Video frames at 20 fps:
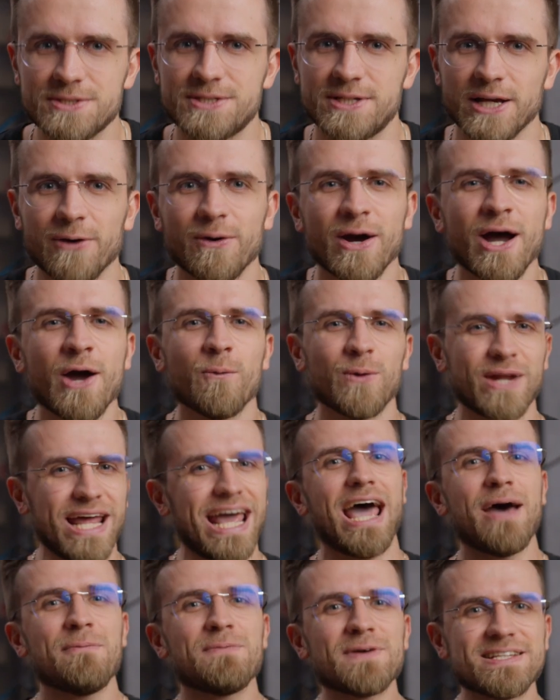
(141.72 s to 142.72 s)
So what
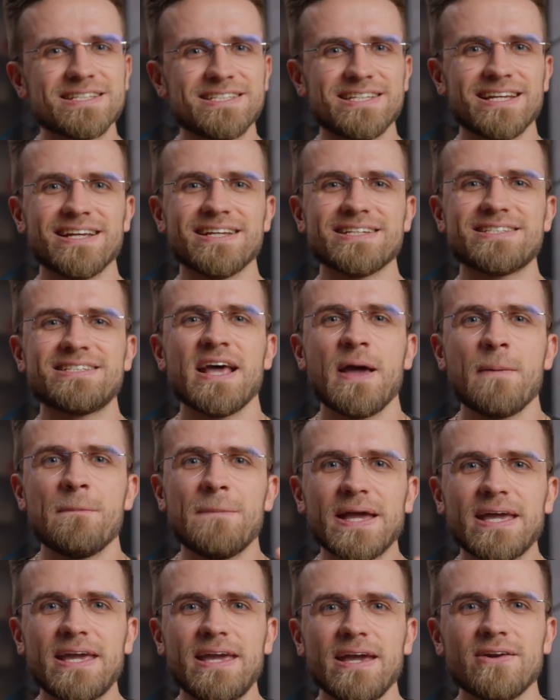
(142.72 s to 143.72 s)
happens is
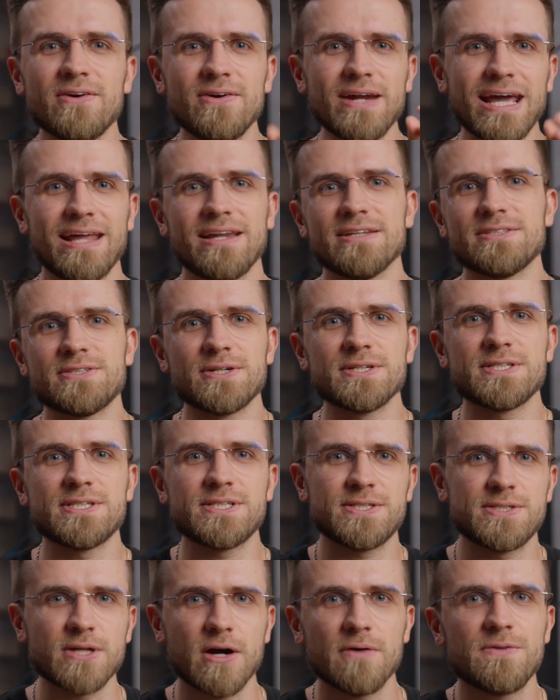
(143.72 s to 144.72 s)
beginner editors
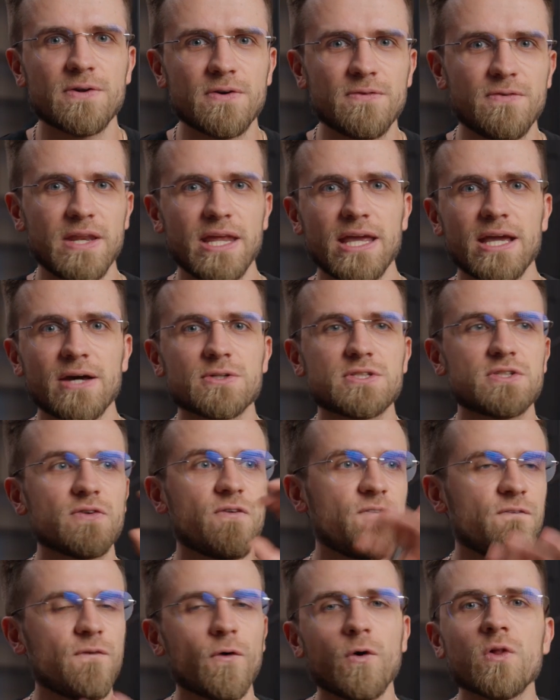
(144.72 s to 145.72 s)
stuff their videos
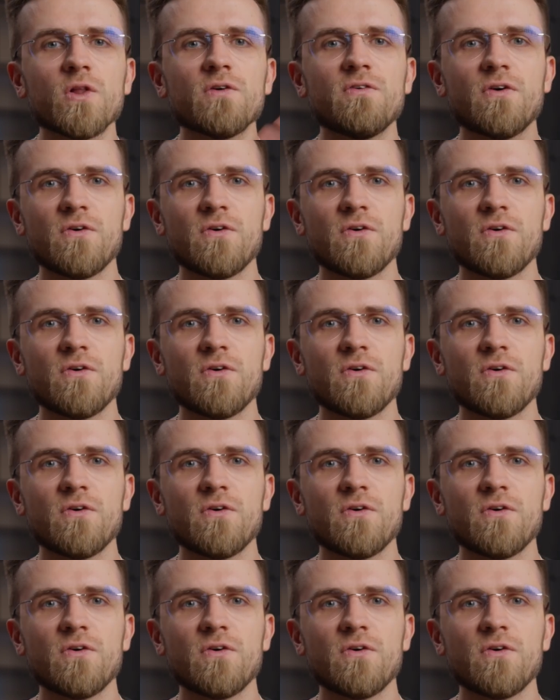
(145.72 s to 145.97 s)
full of